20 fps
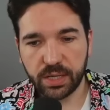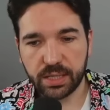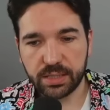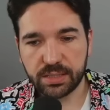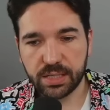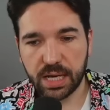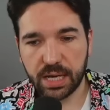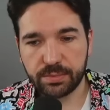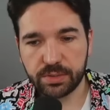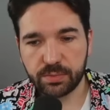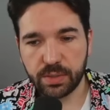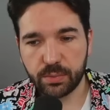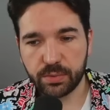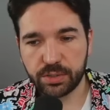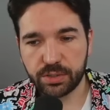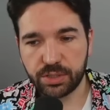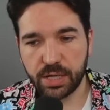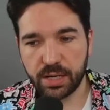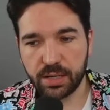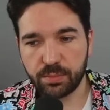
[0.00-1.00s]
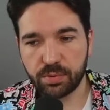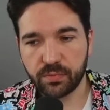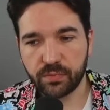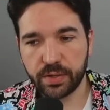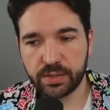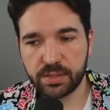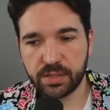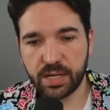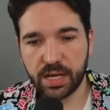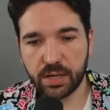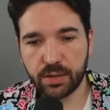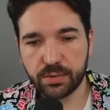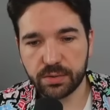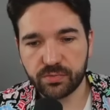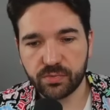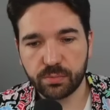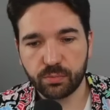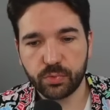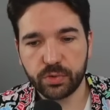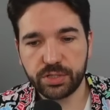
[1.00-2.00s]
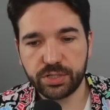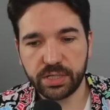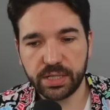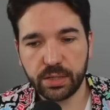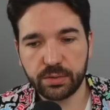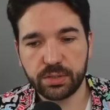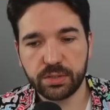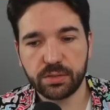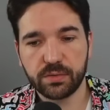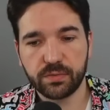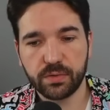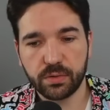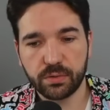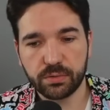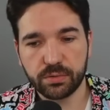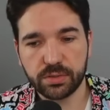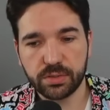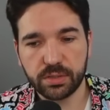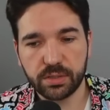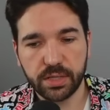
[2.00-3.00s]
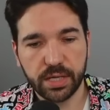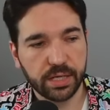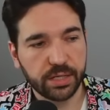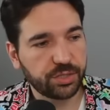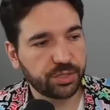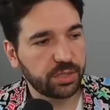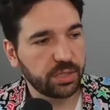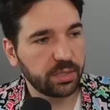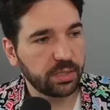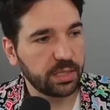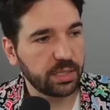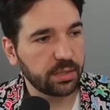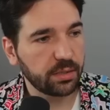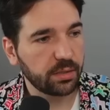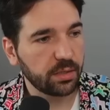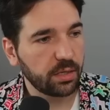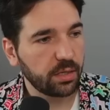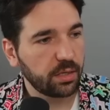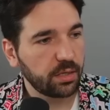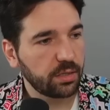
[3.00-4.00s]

and time spent with Cheney prevented Harris from reaching out to the voters that she needed.